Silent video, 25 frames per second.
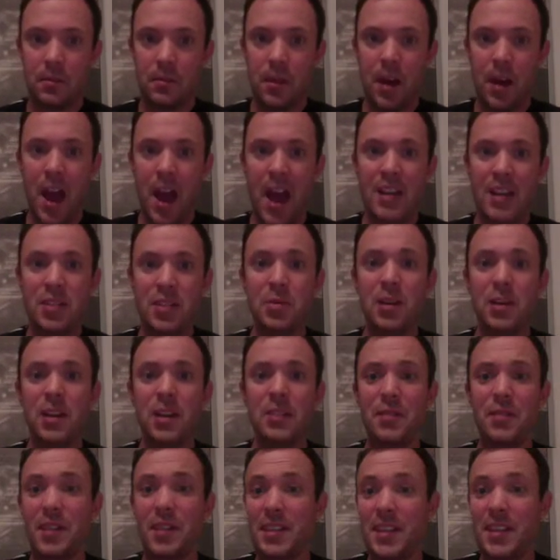And you didn't
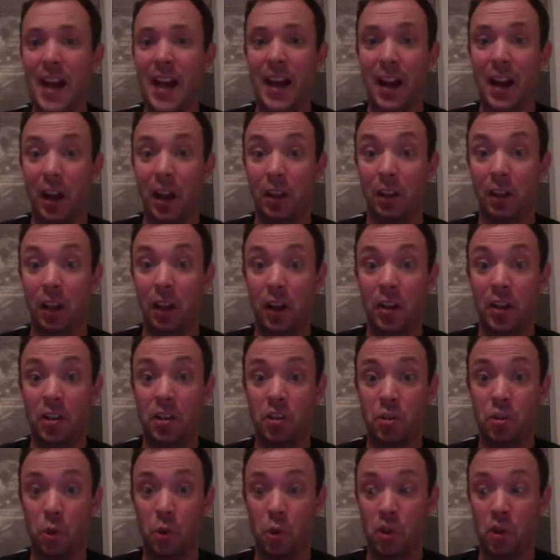even get a lot of
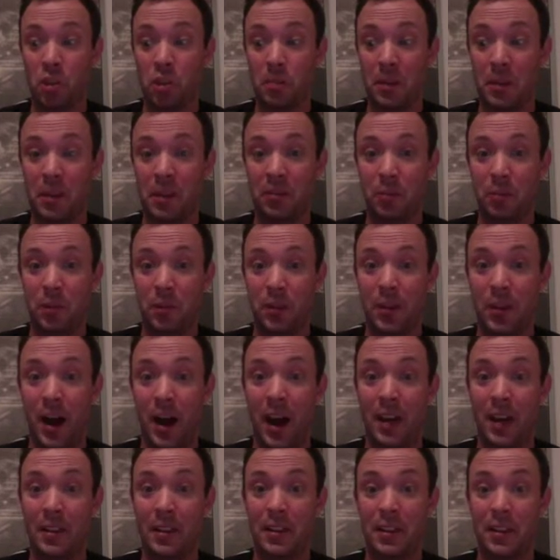storage space with
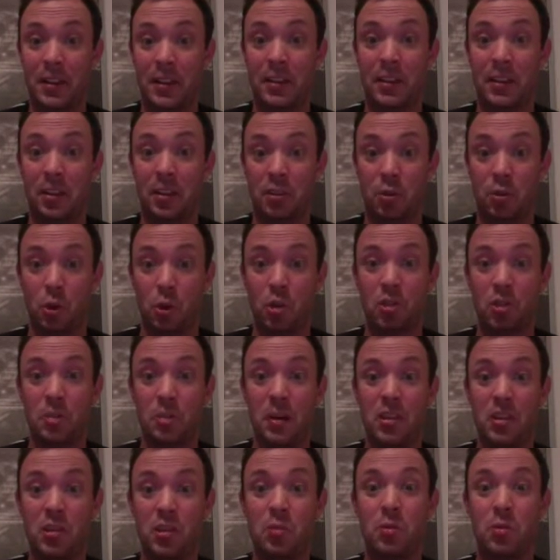that. The storage
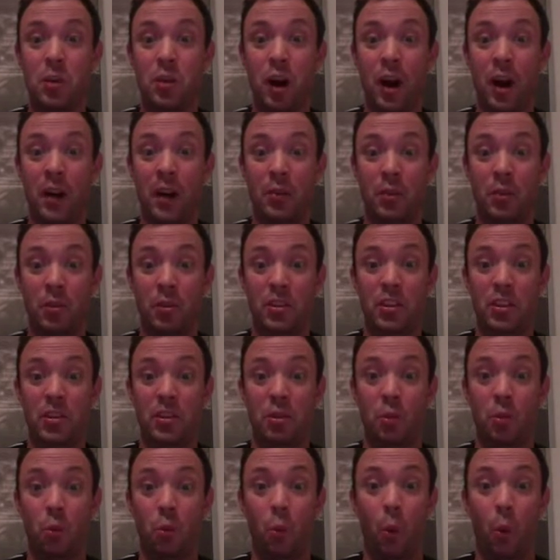space you got was either
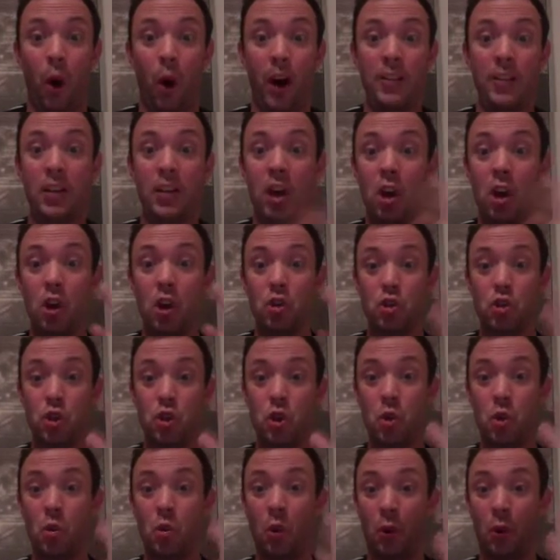1,
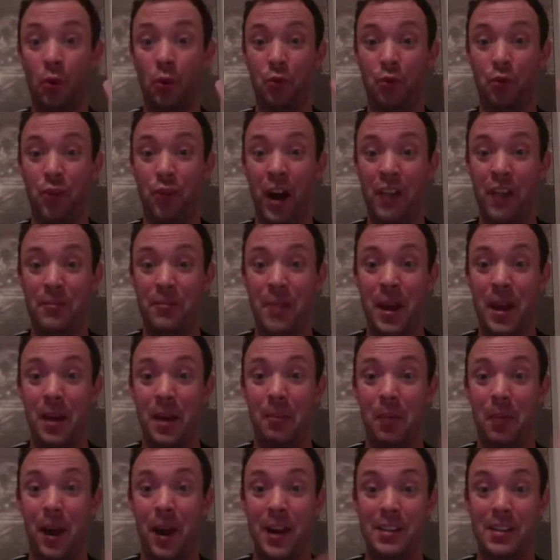2, or 5
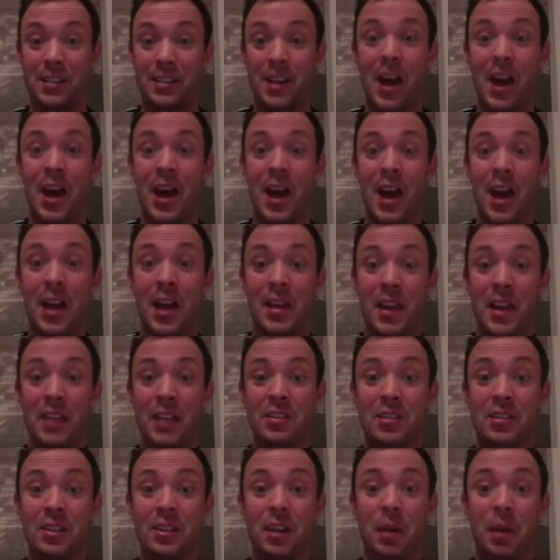megabytes.
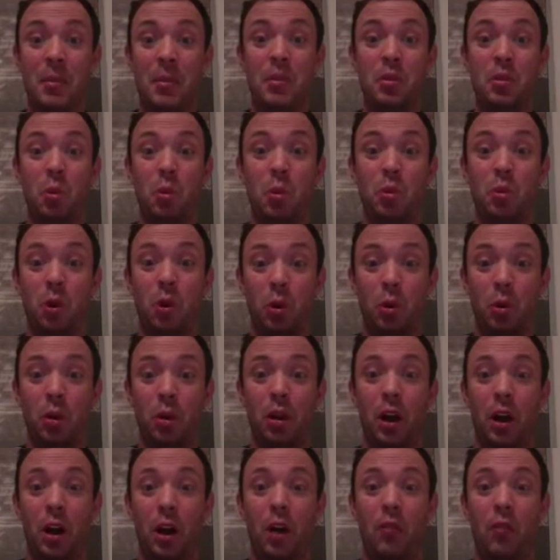That's coming to a total
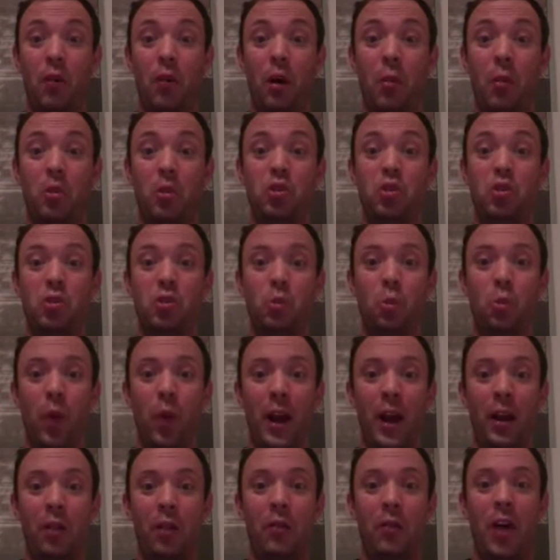of almost
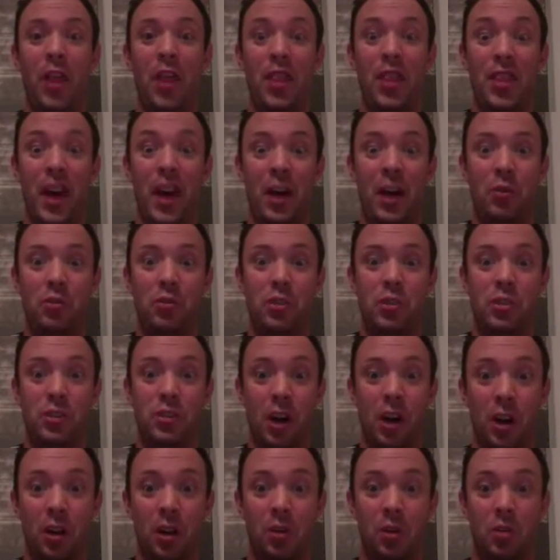
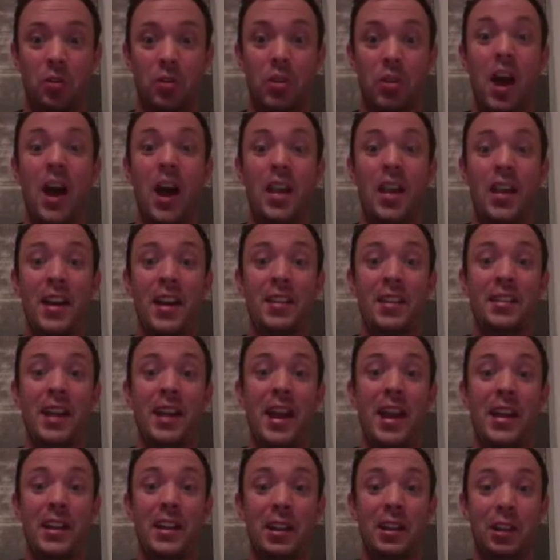$12,000. That is
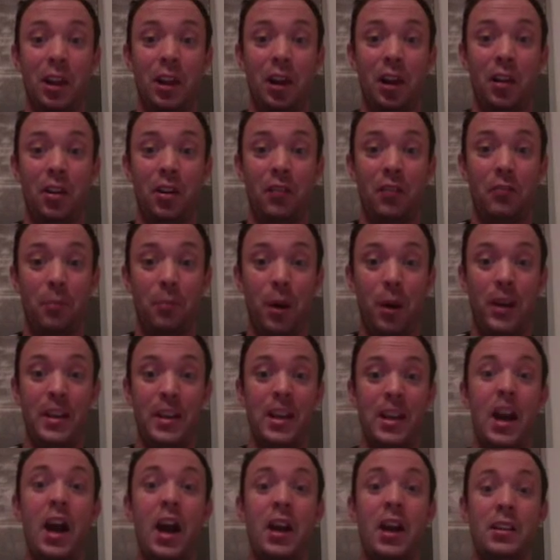a lot of
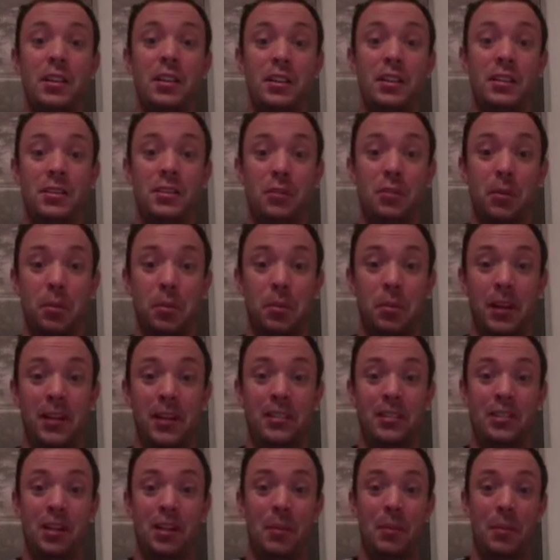money to
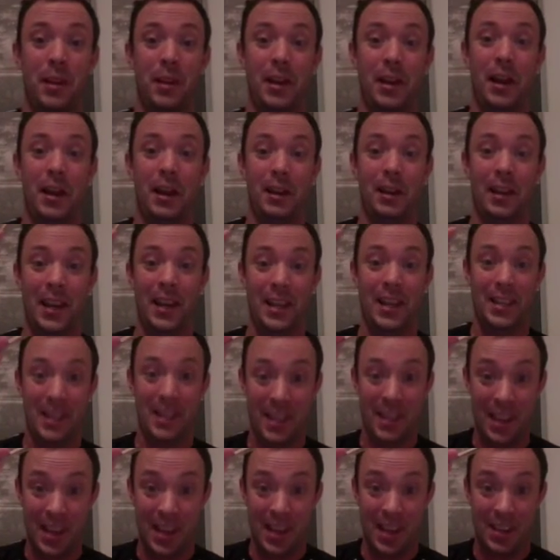replace something like
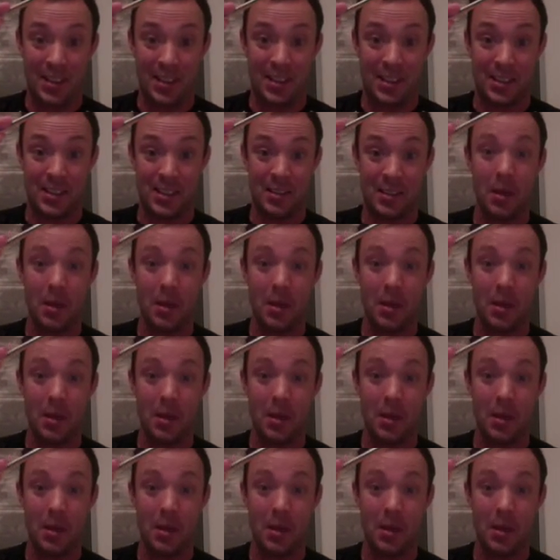this.